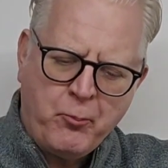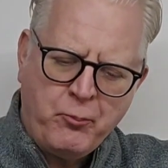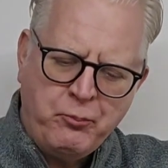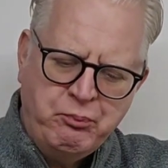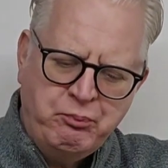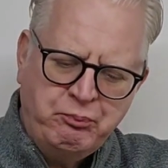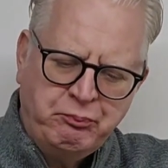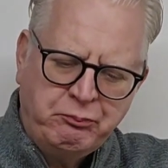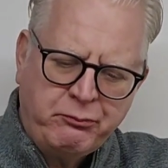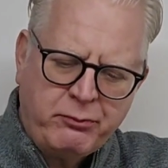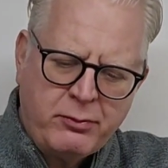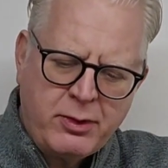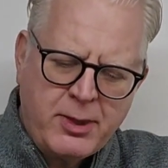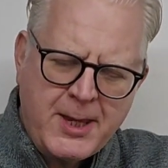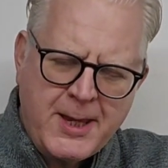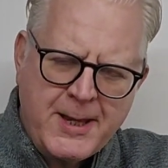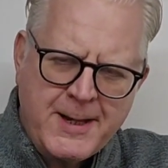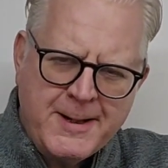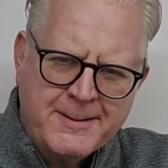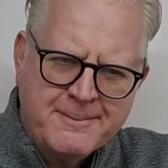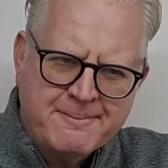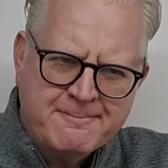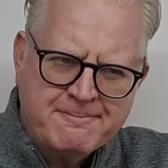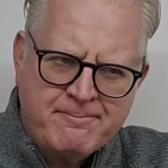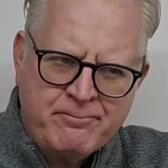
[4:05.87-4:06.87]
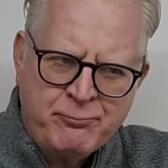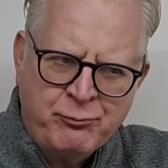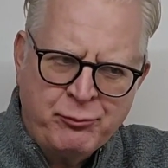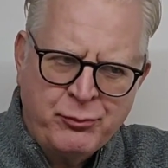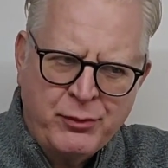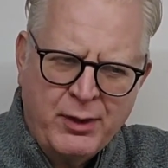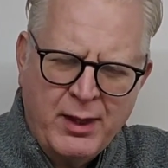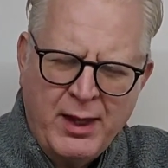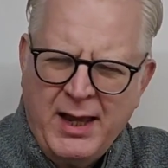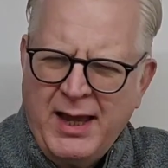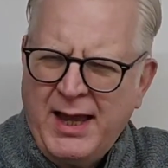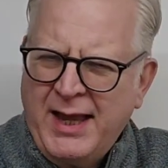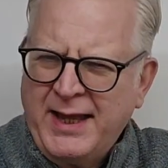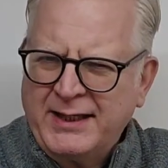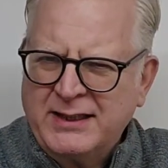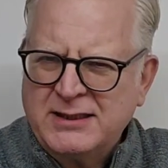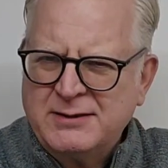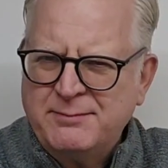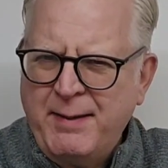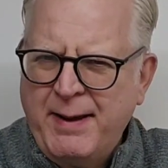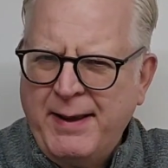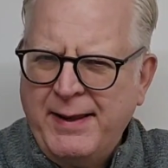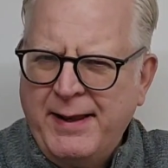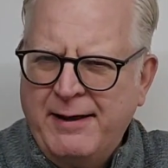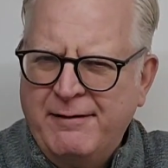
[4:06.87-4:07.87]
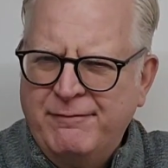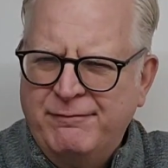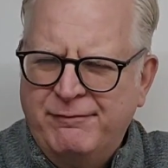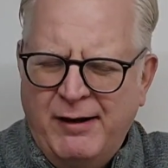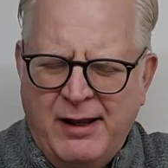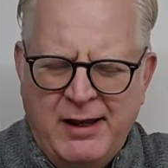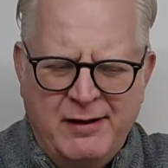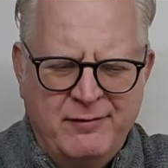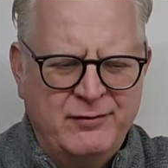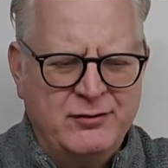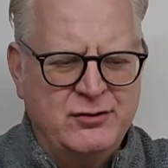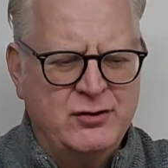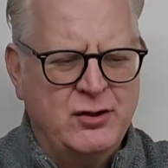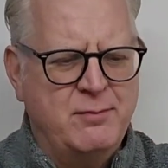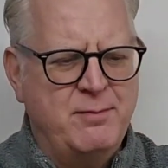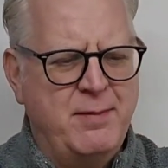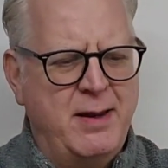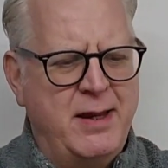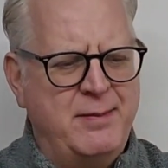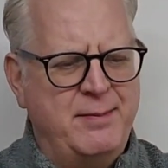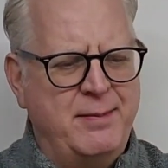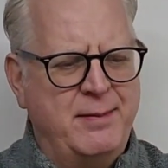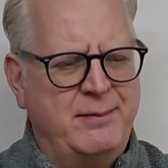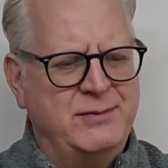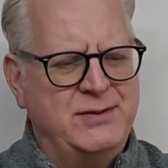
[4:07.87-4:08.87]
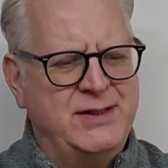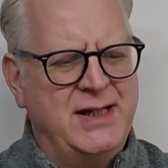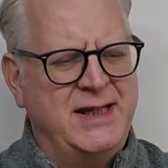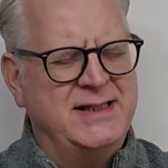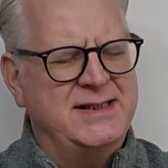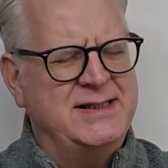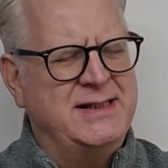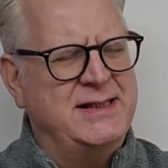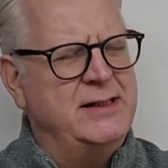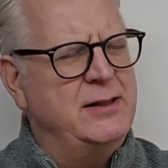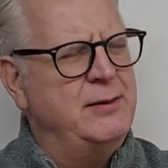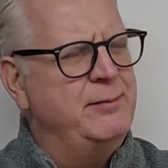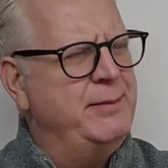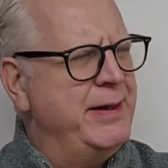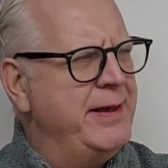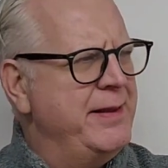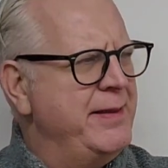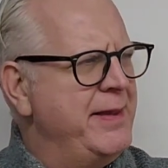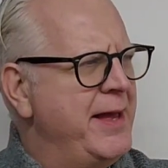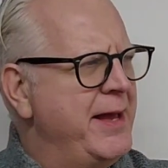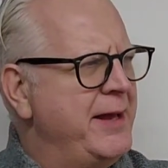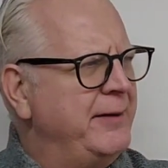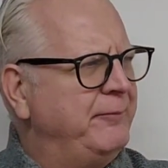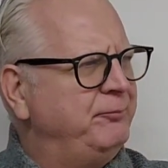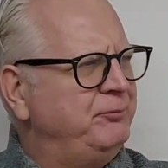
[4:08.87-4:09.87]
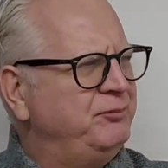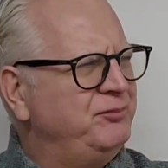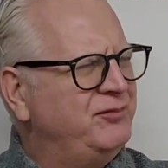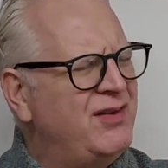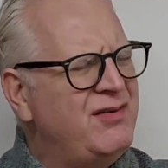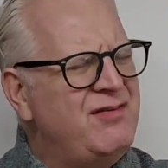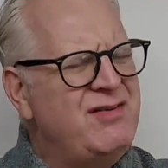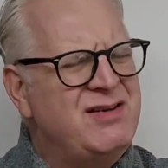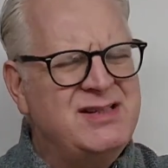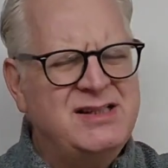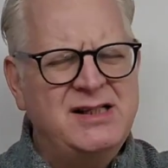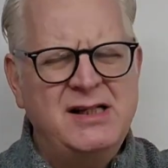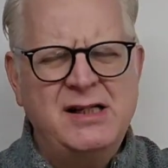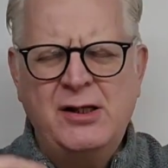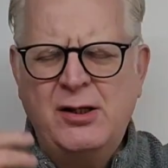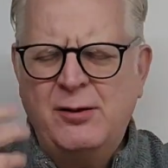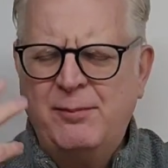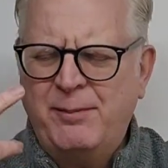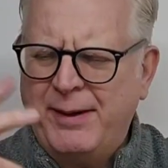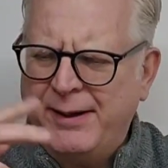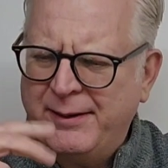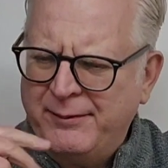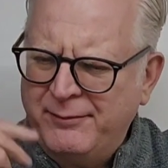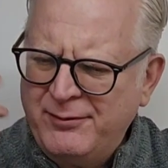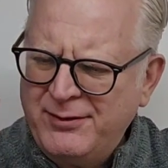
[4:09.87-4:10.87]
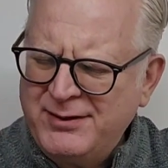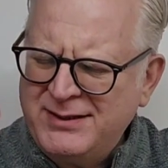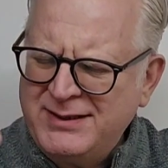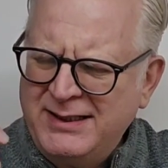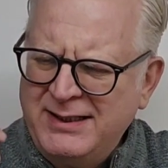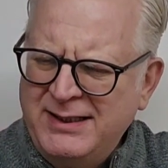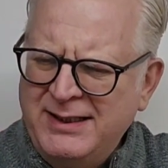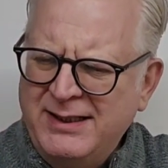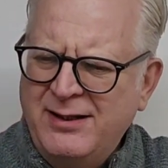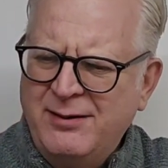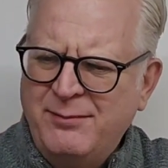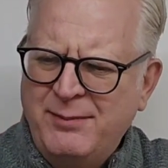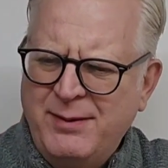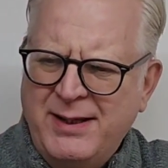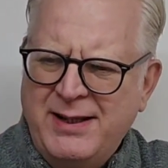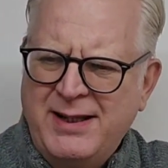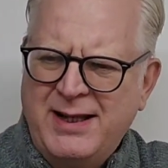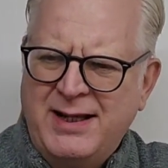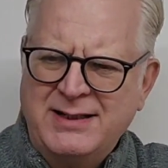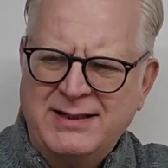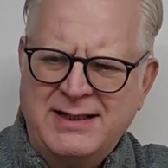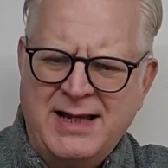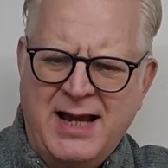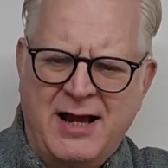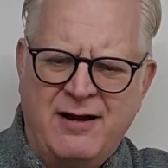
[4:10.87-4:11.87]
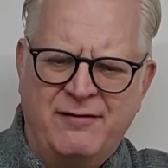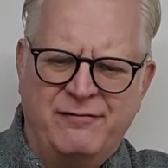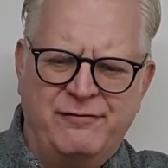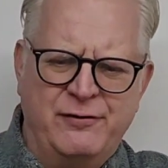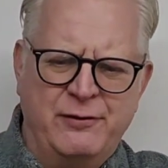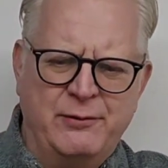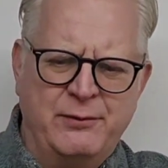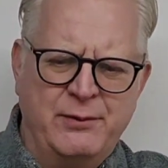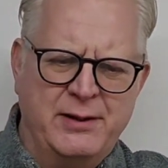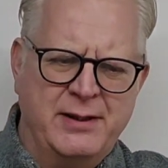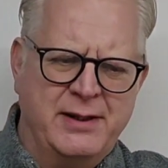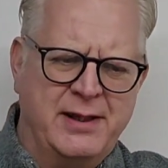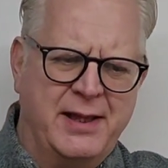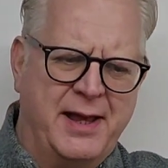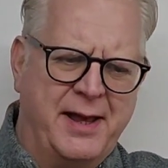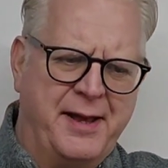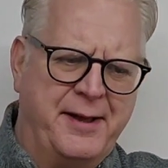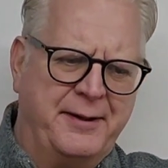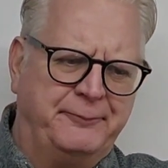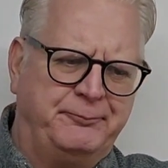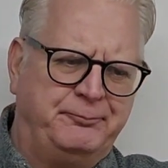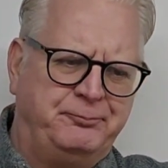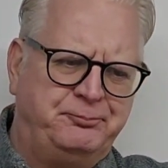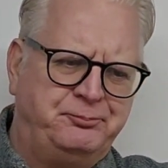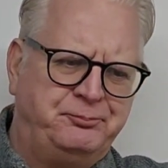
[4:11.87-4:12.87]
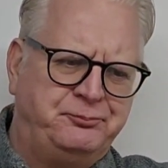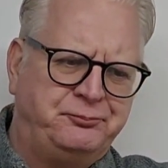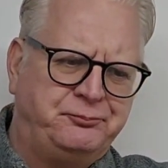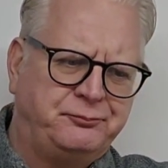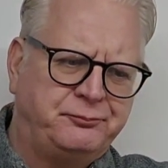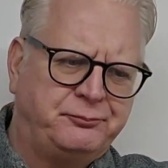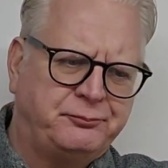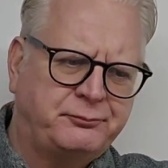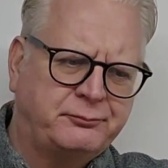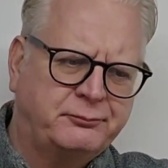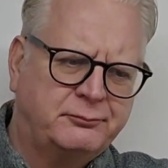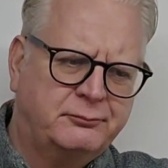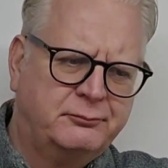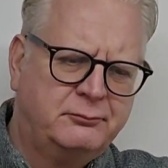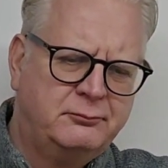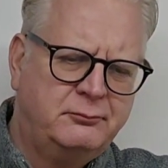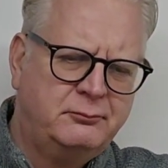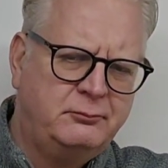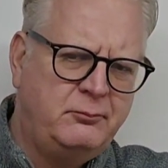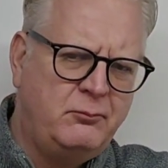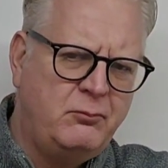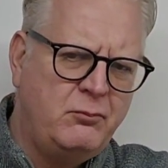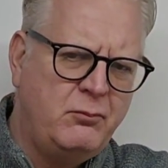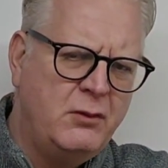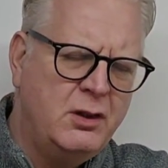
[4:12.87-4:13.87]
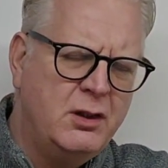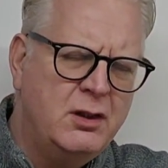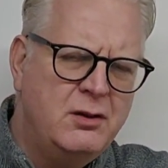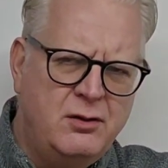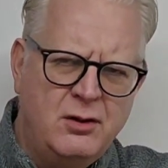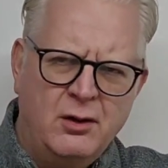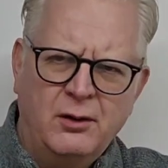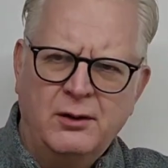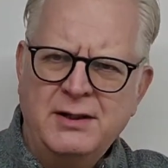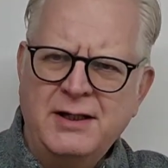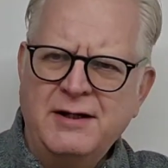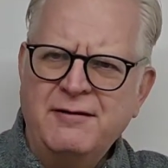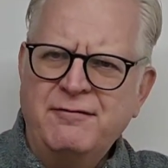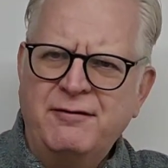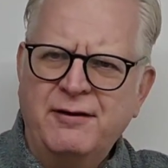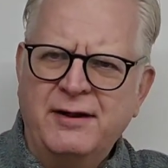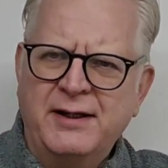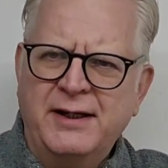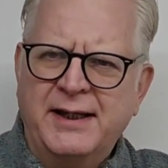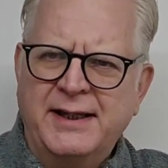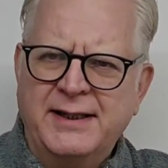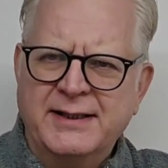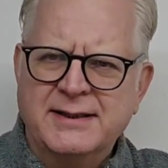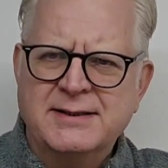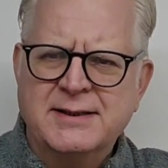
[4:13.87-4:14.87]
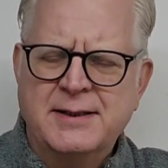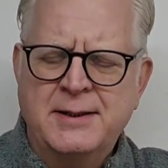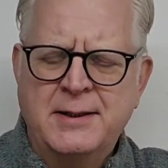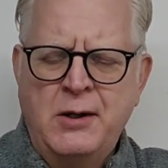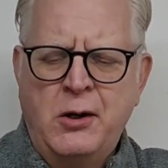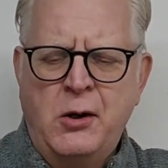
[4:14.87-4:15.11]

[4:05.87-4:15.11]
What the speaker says: I expect that flavour, so maybe I'm tasting a little bit of that. There is a little bit. There is a little bit of that dark fruit in there. No, there definitely is.